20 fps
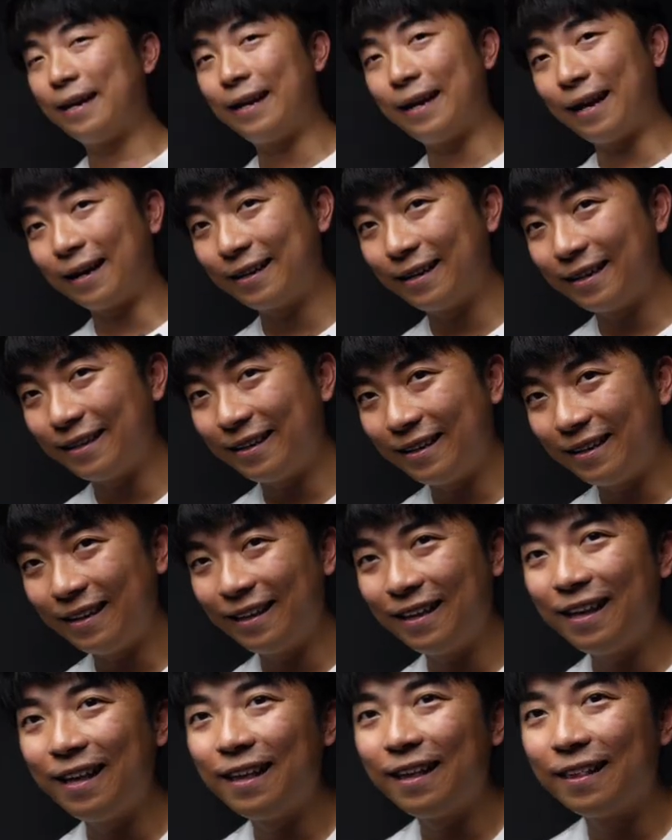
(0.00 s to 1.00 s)
Luckily,
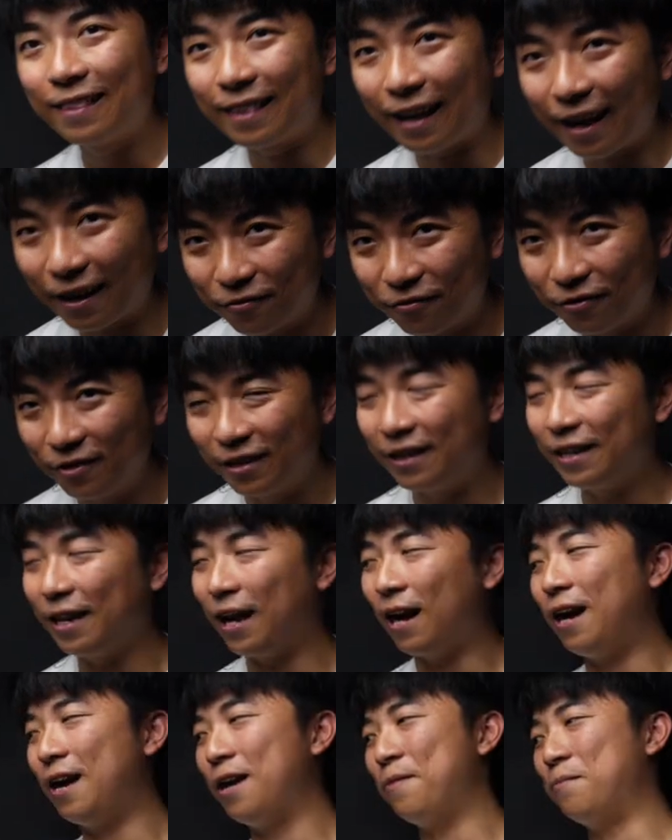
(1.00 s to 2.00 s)
thankfully,
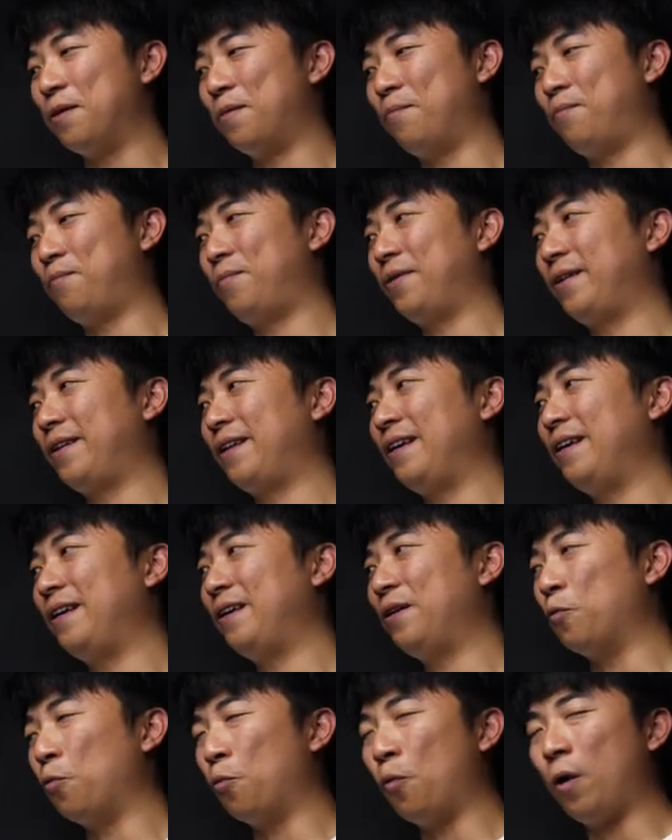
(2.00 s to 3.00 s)
I am a
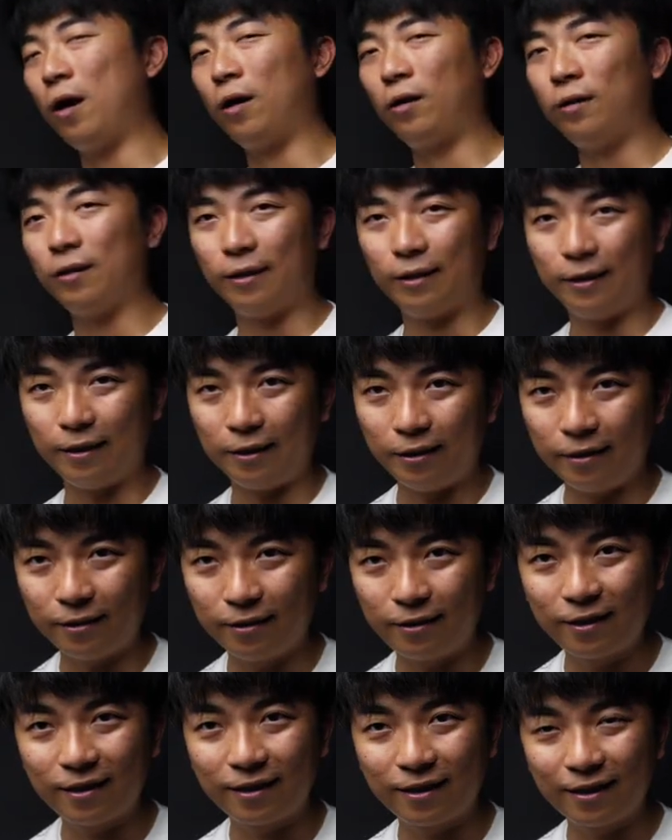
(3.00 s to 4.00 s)
pretty well-learned
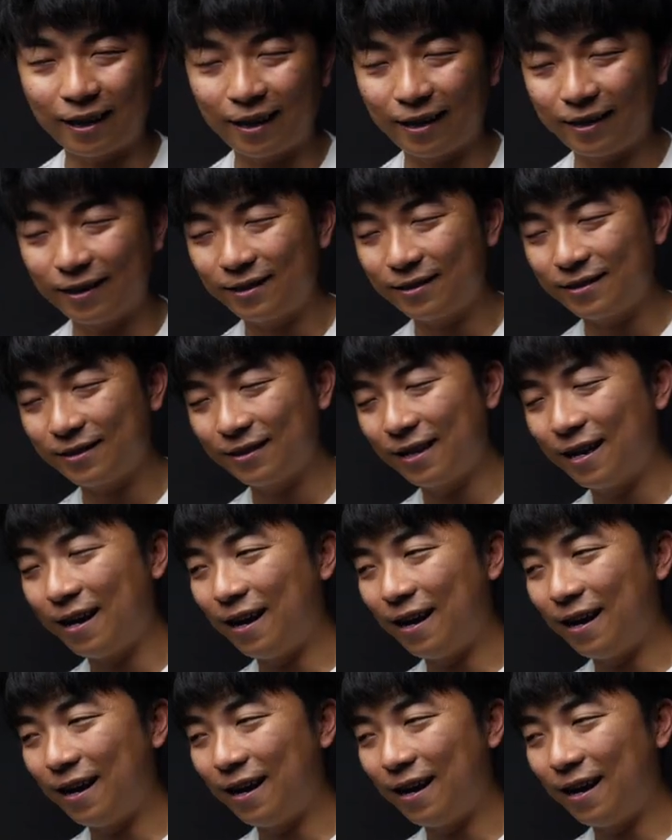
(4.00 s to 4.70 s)
cardist.